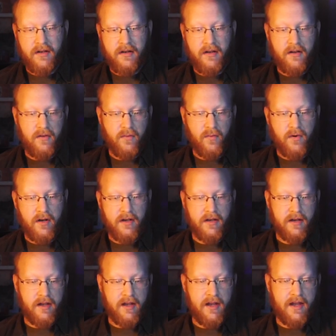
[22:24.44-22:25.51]

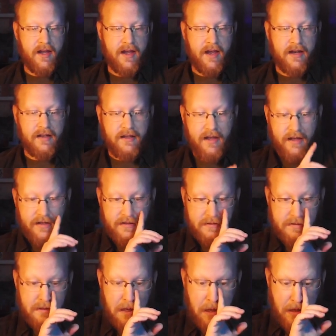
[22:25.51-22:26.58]
1/1 and
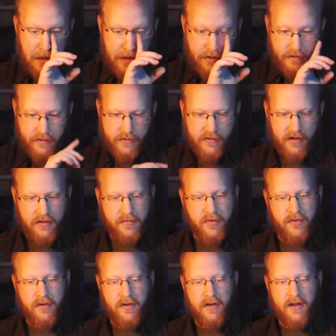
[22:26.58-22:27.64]
gains
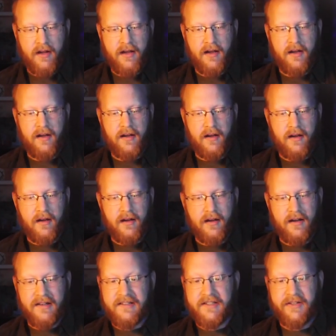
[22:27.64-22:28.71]
indestructible
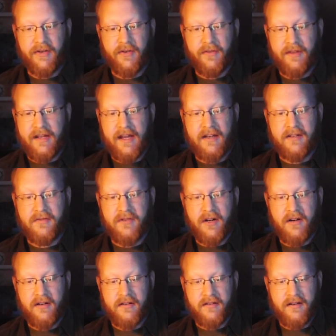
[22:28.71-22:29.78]
until the
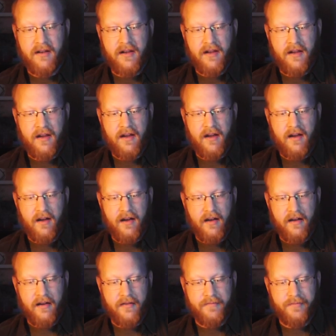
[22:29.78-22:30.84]
end of turn.
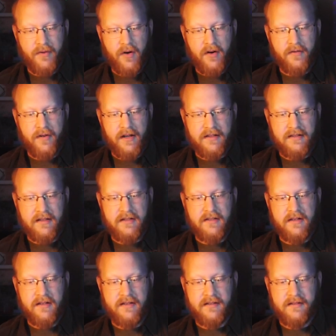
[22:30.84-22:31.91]

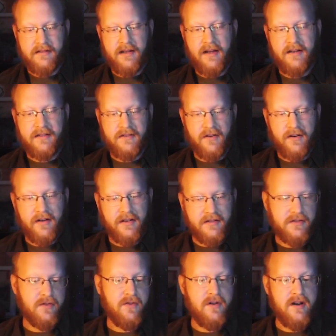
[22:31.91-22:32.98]
Artifacts, legendaries, and sagas
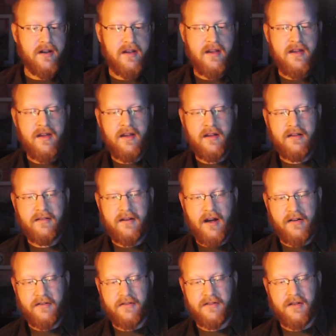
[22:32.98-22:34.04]
are historic.
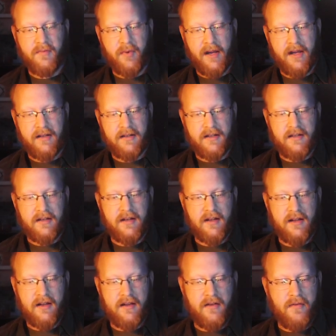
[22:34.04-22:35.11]
Doctor's
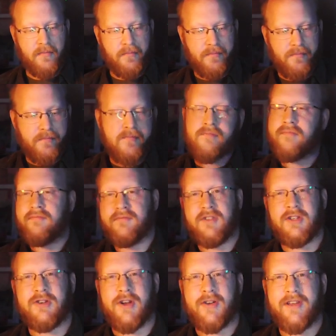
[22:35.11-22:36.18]
Companion.
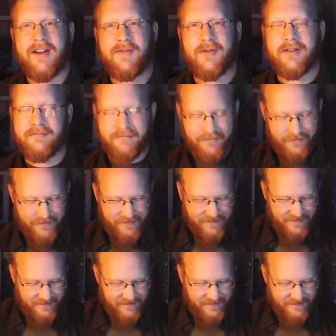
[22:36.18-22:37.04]
You know that one.